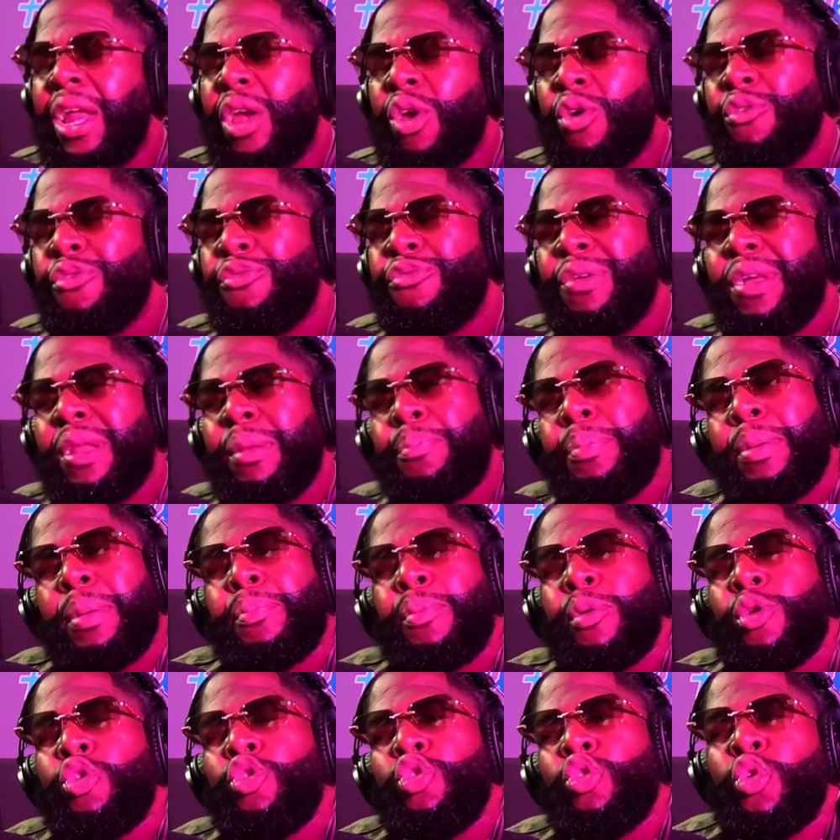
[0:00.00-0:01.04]
You know what I'm
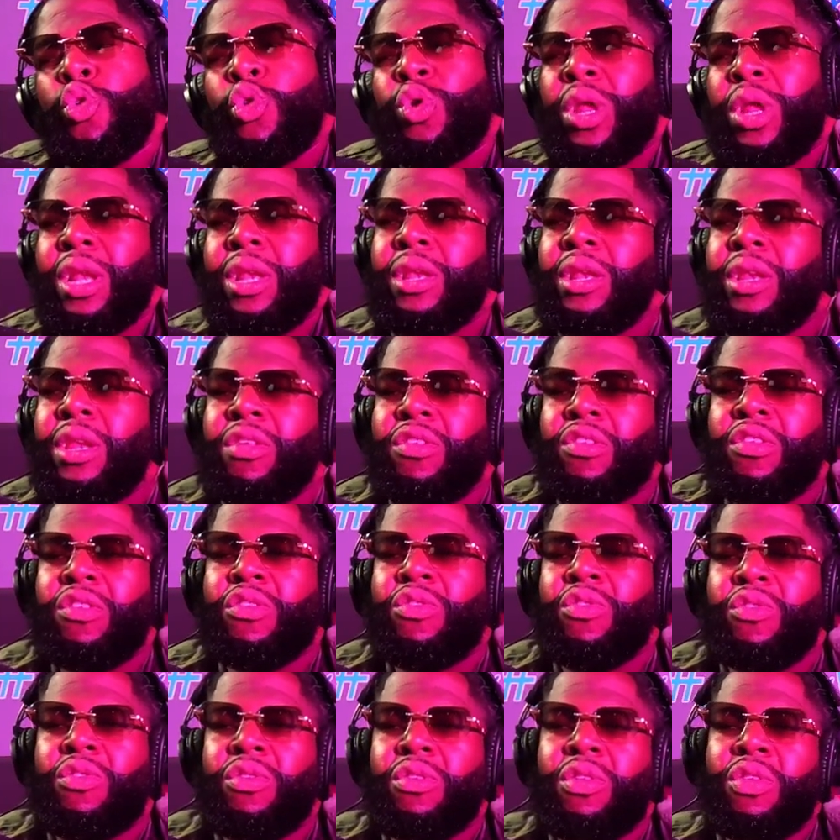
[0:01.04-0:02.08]
saying? And I don't feel
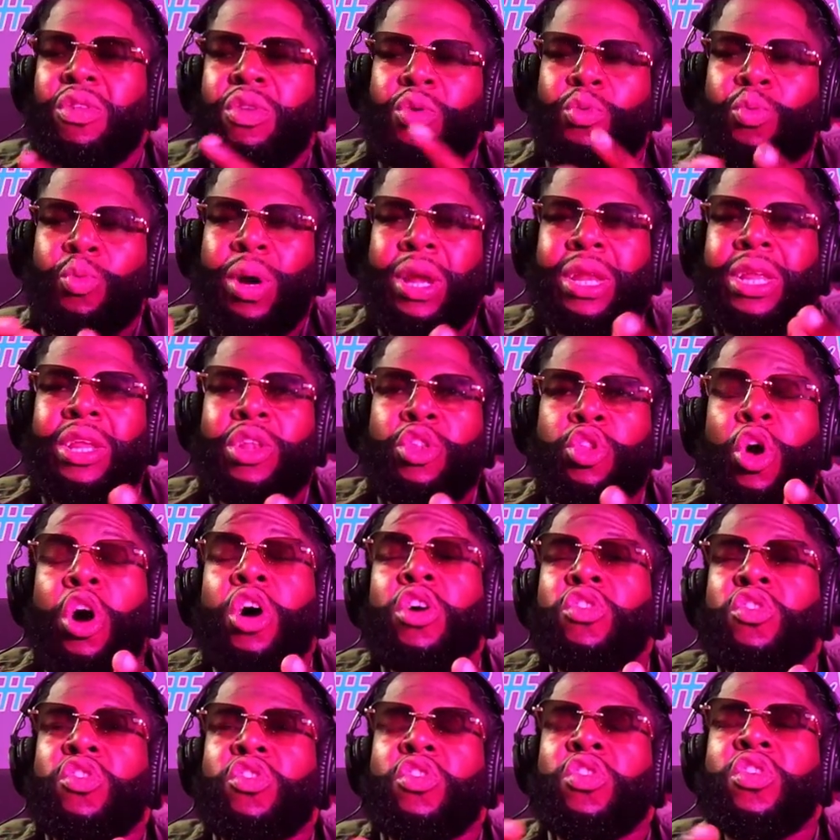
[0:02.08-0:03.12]
people know that this
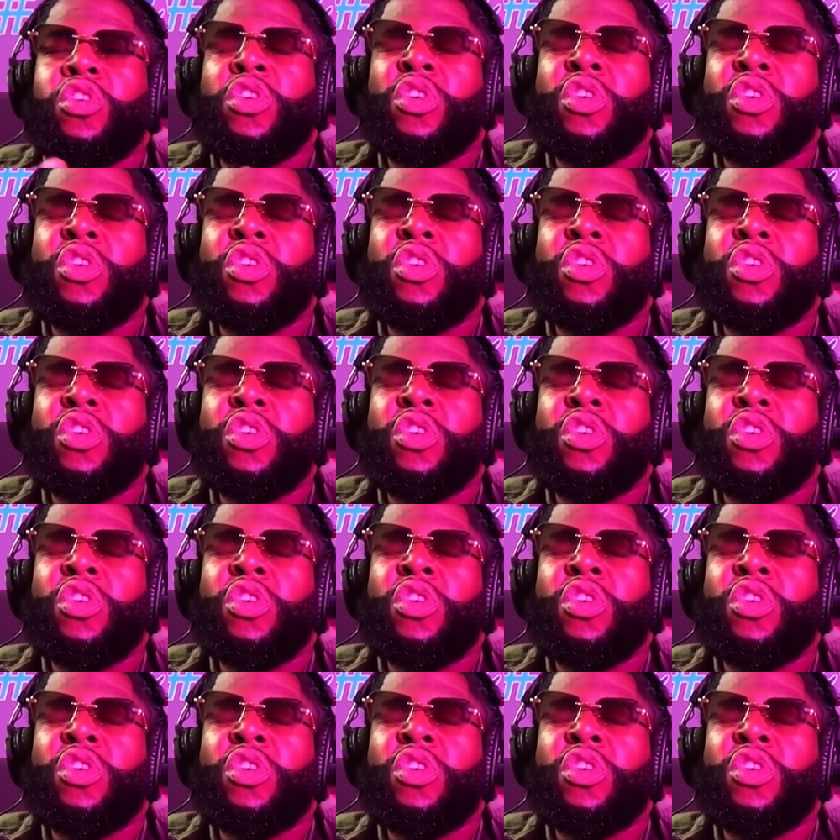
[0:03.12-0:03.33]
is